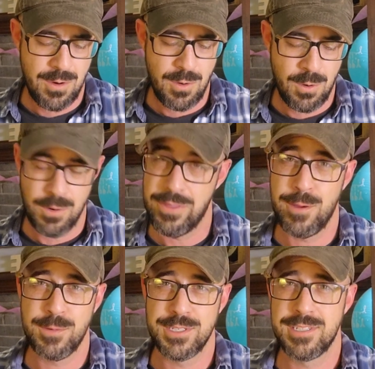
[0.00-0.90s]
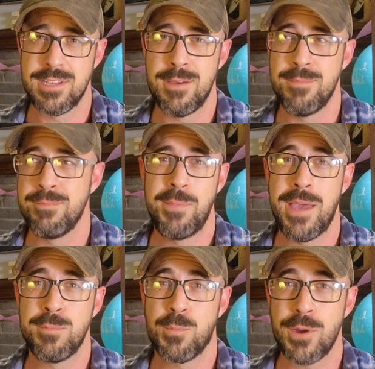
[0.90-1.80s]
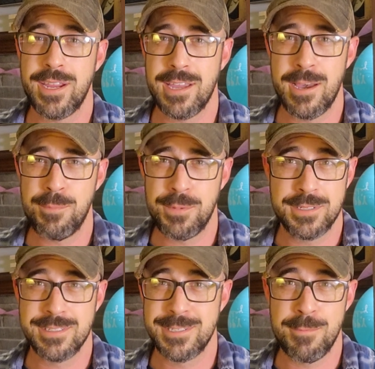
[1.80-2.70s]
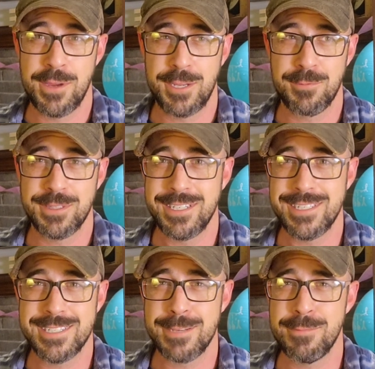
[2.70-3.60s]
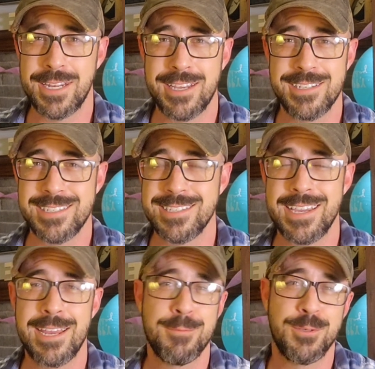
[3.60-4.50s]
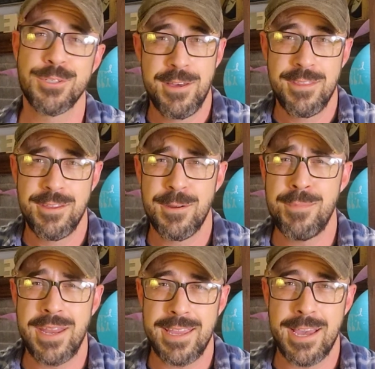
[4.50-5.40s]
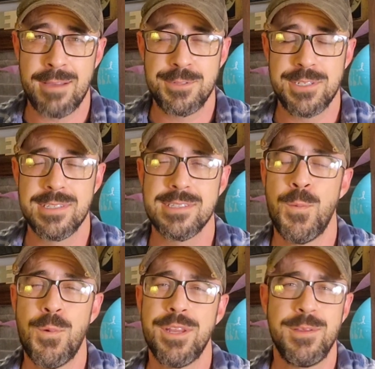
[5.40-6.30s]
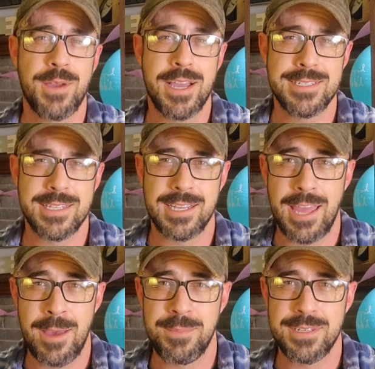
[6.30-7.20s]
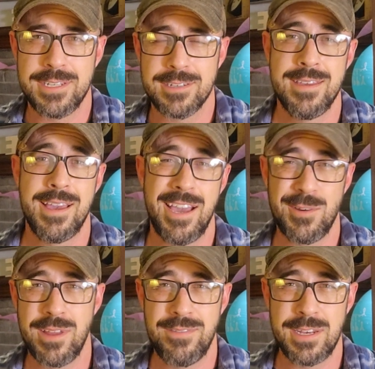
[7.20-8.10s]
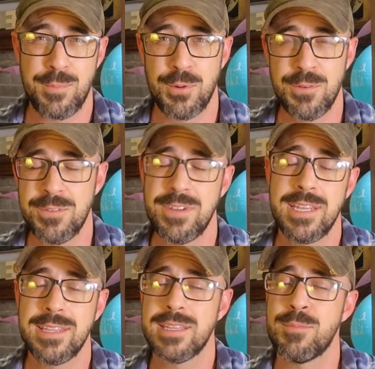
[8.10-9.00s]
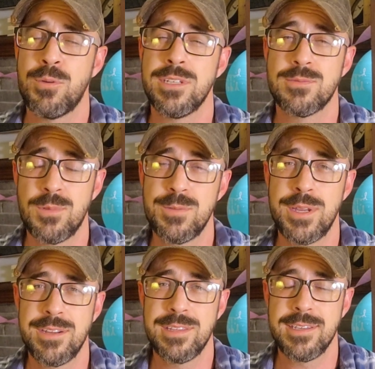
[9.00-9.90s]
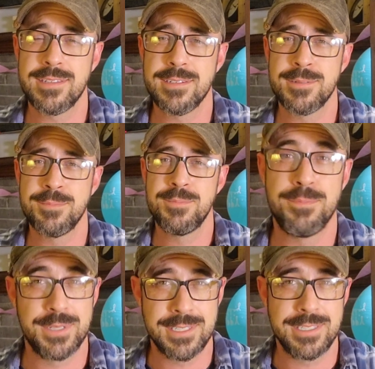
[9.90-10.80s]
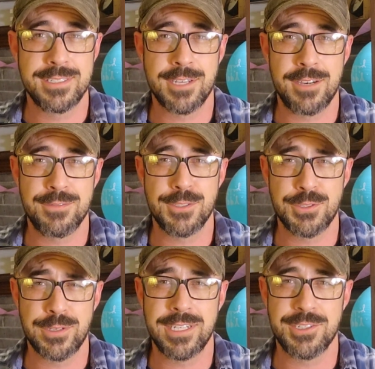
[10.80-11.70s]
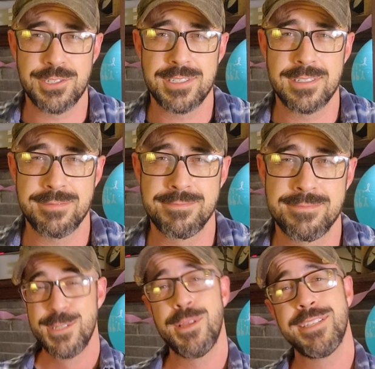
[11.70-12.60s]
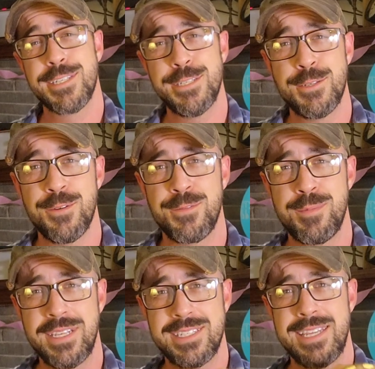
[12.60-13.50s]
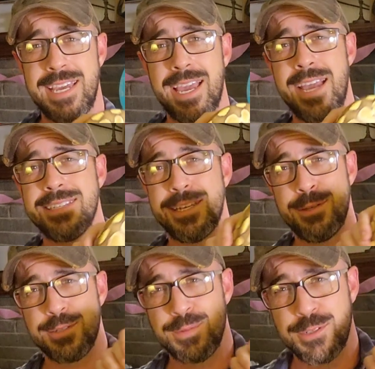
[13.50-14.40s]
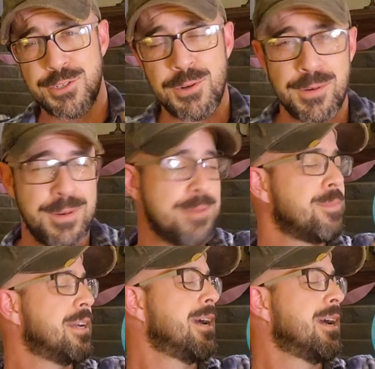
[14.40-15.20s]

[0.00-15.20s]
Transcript: or there was some bad breakup and somebody released somebody else's animals. There are many options. What do you guys think happened here? I don't have any proof of anything that points one way or the other, but it is awfully strange, isn't it? So that's gonna do it for me today, guys. I know it's a real short one, but